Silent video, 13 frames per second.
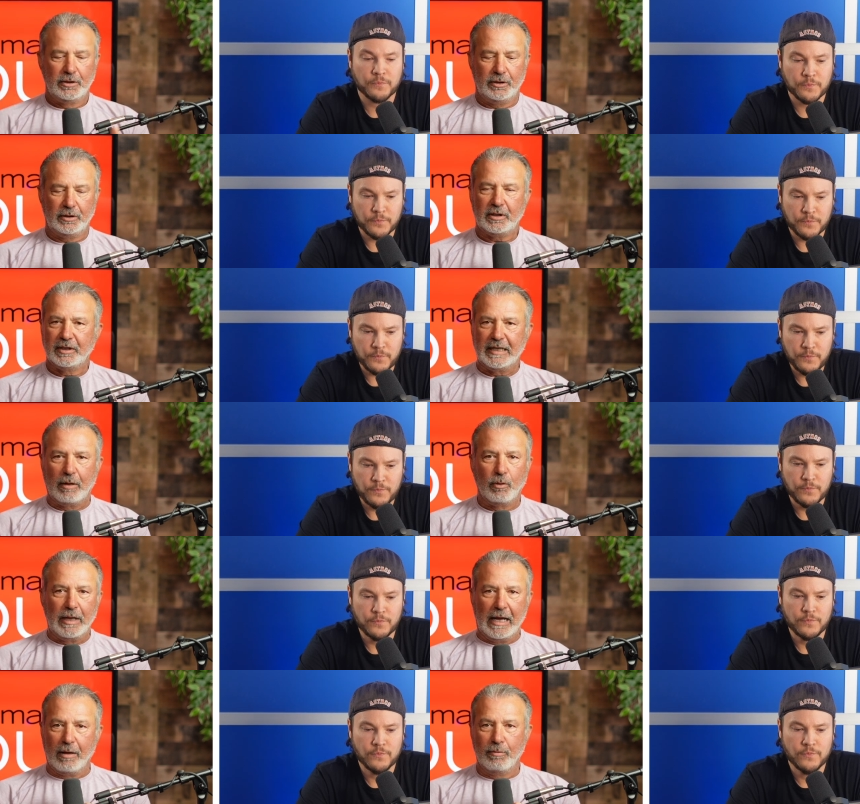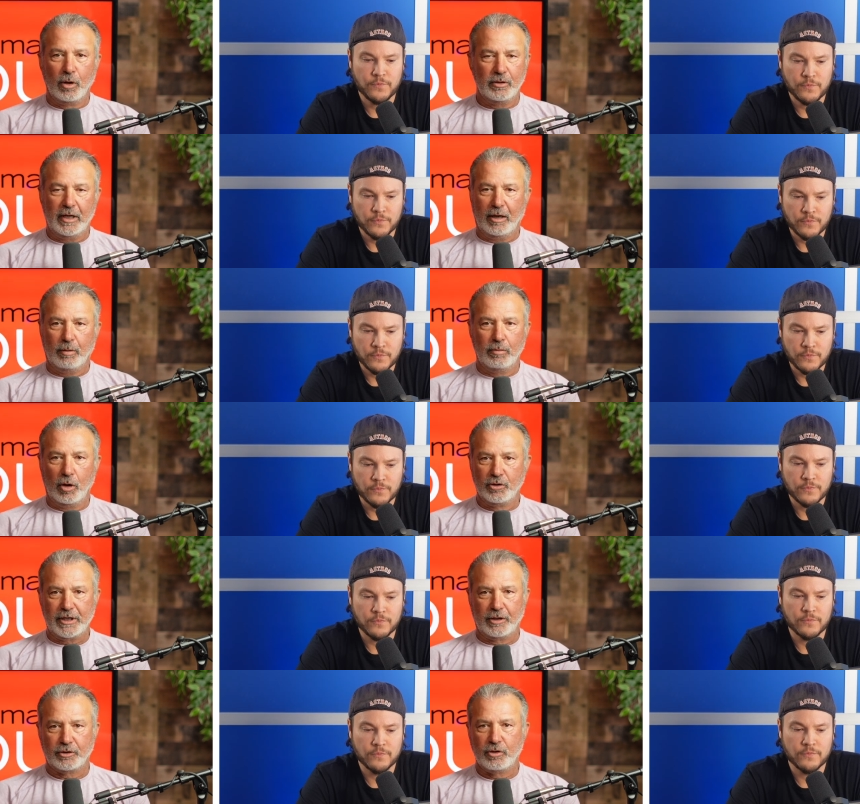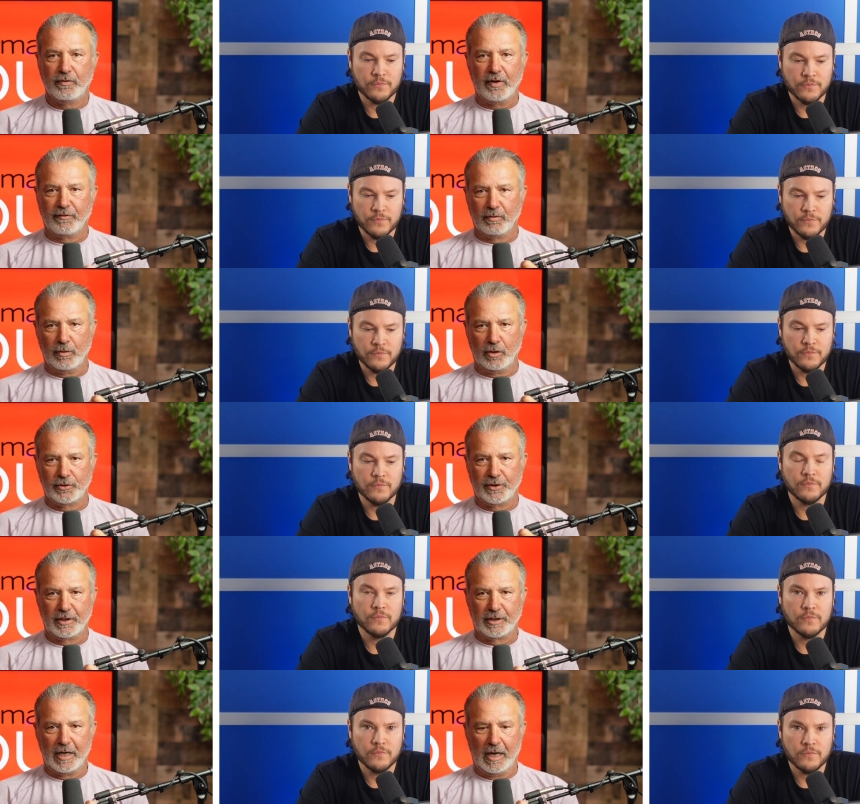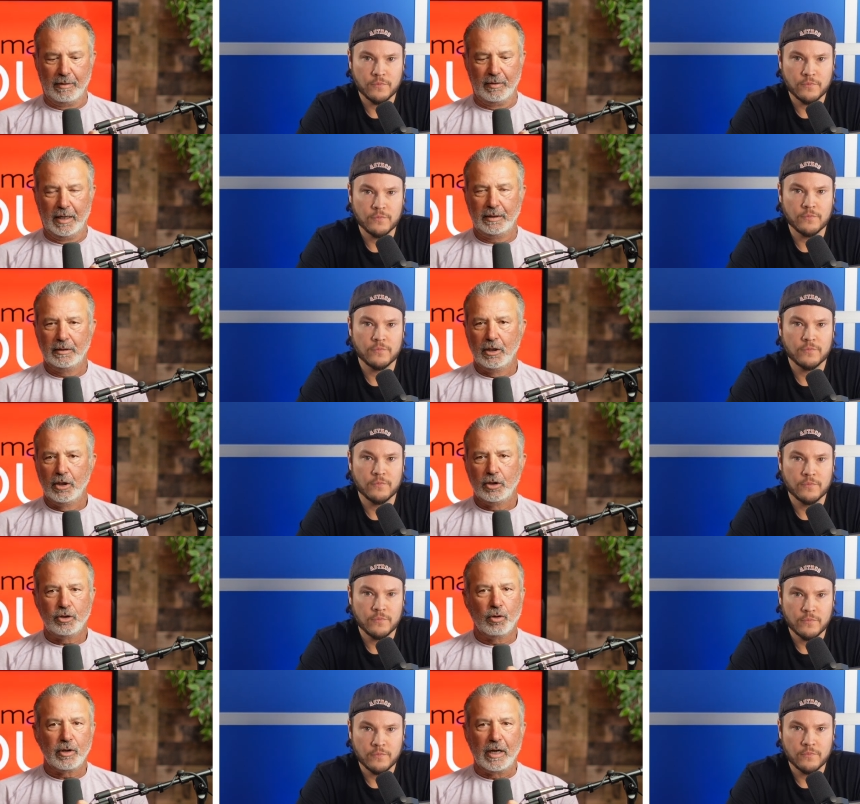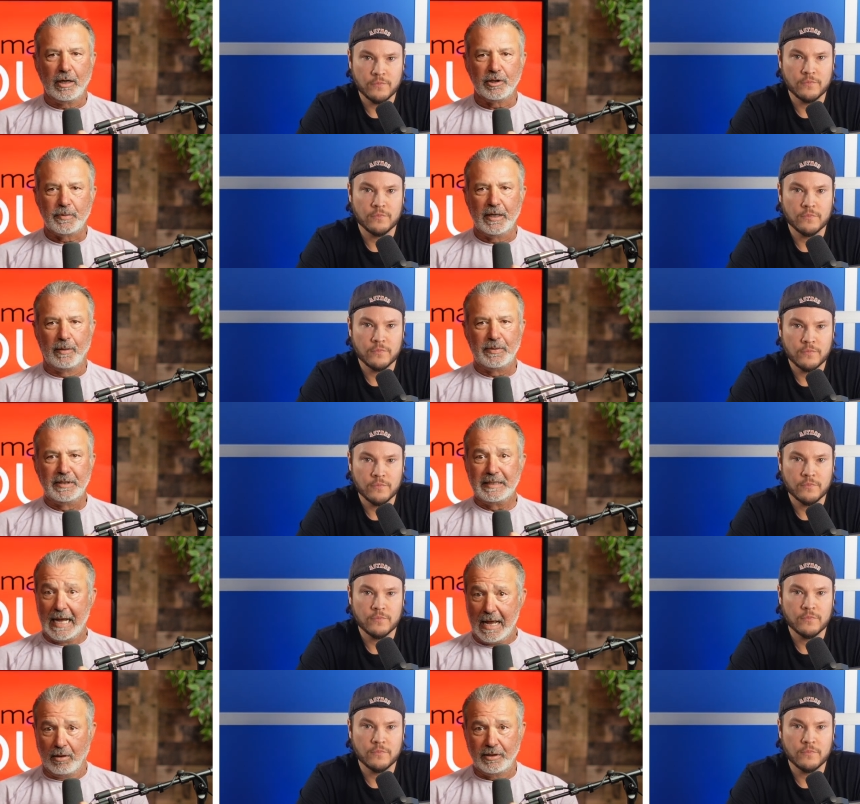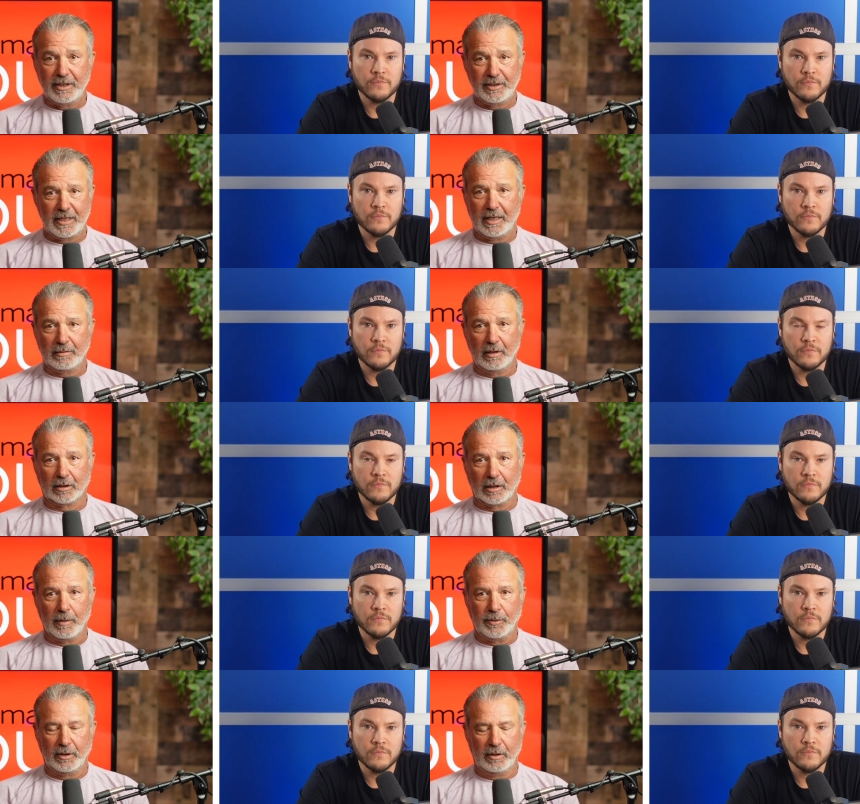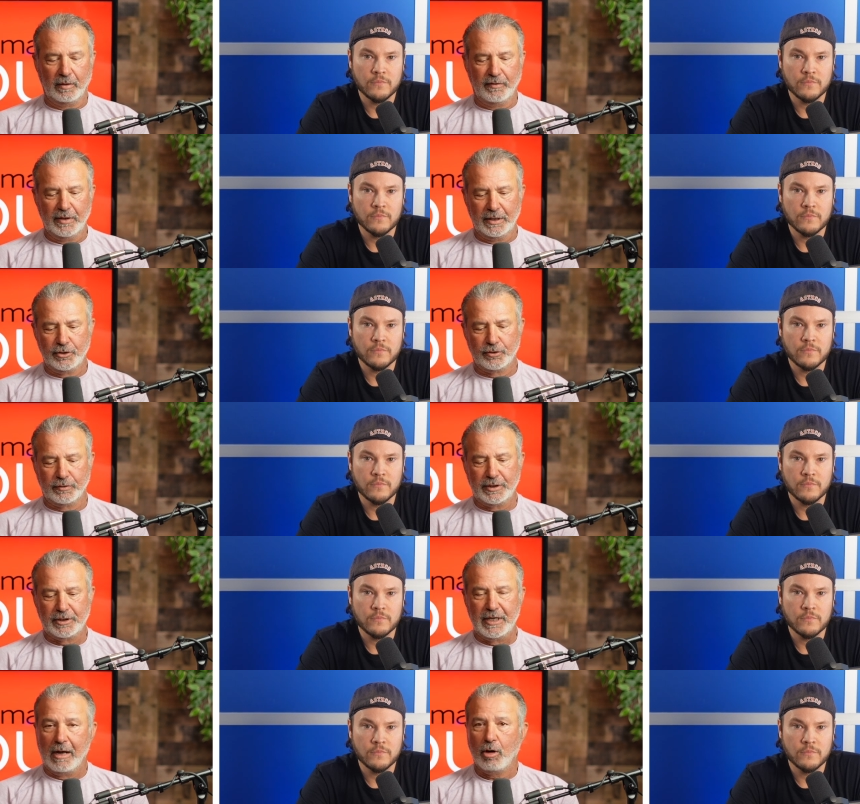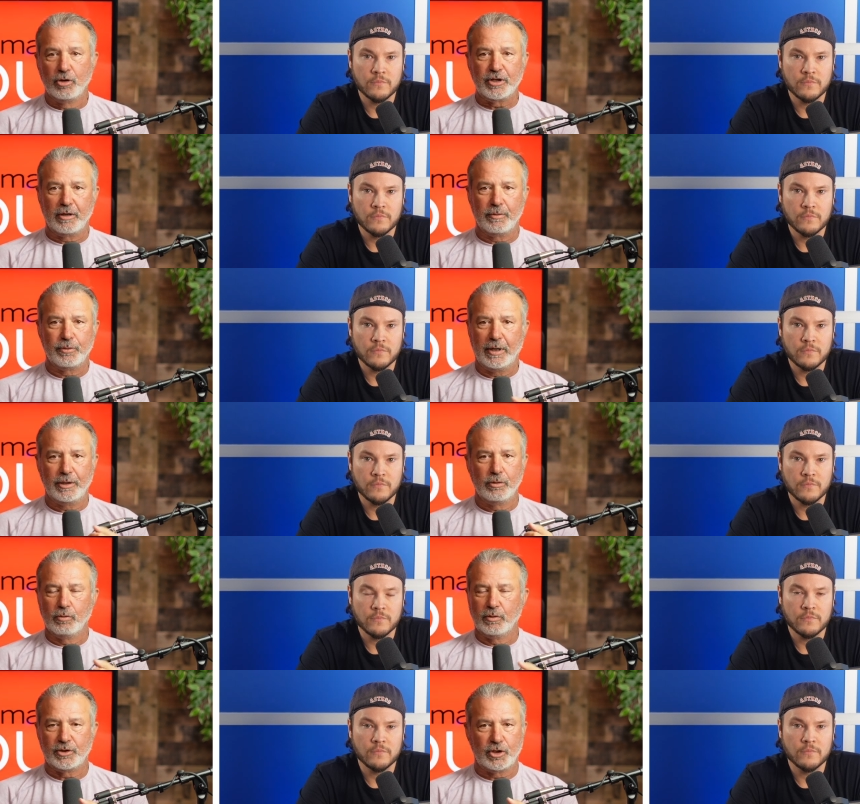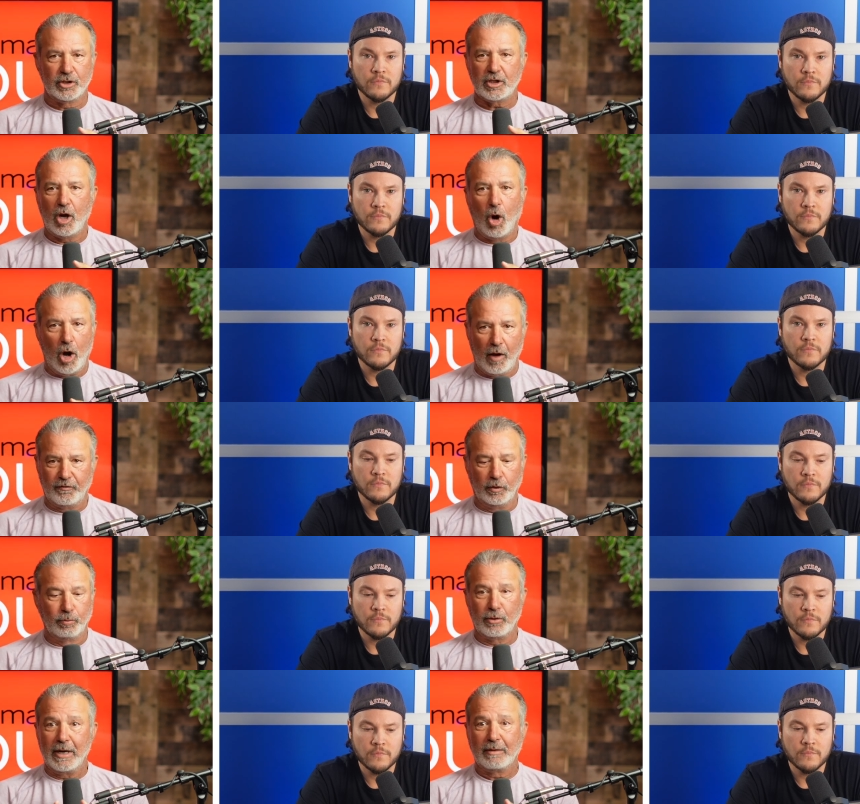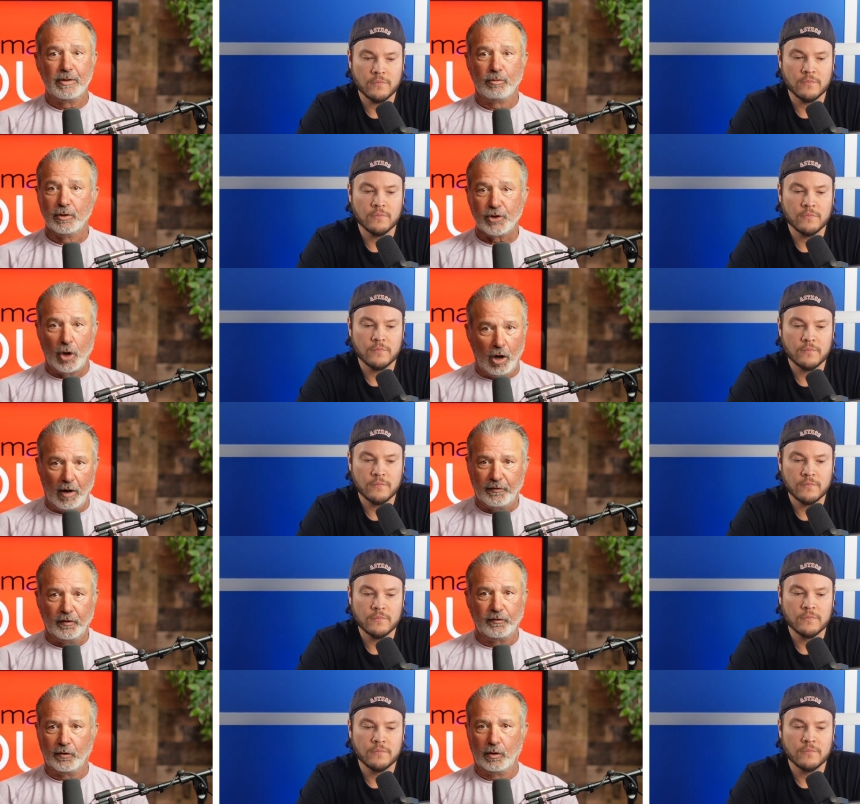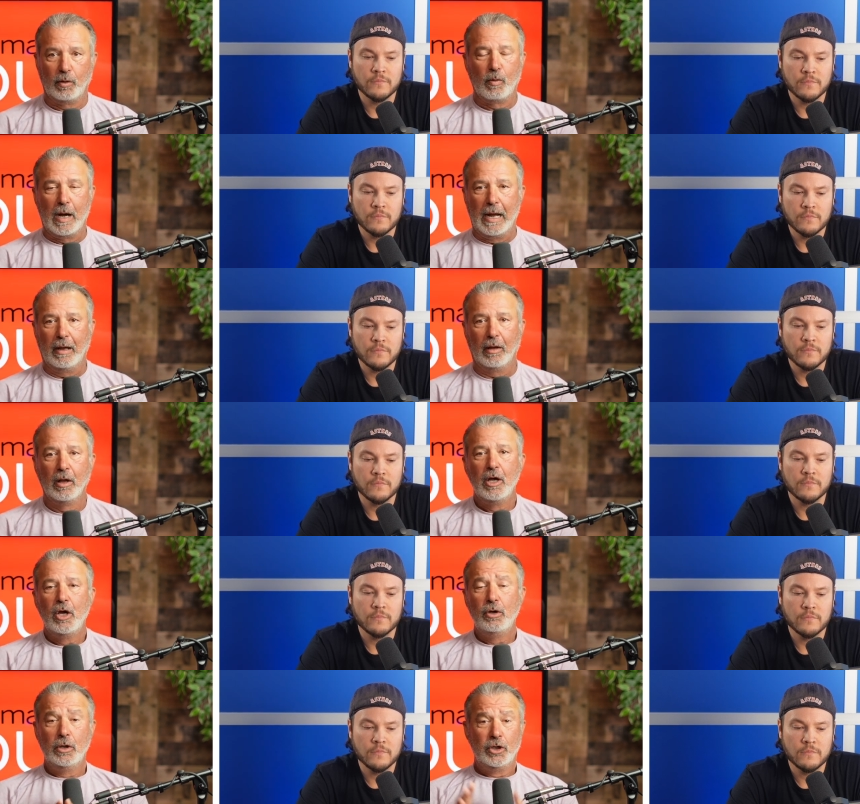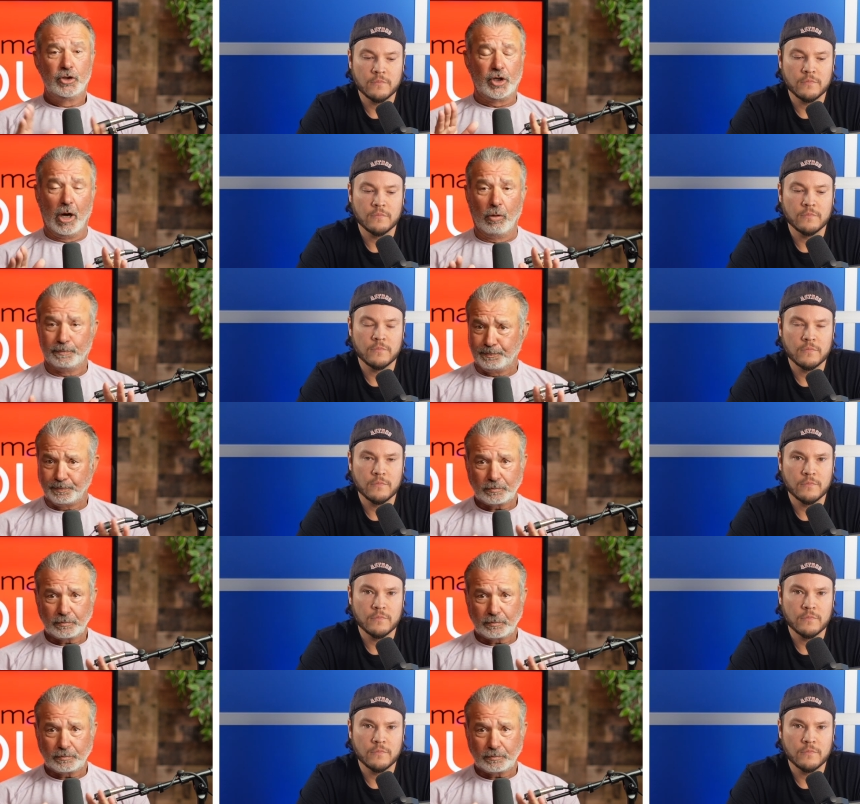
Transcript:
Speaker 1: You did that without Mo, uh, Jose Altuve for most of the time, right? Jordan has been up and down. He's had a couple of injuries now. Jose Abreu was just awful. Bregman was awful for a while. So,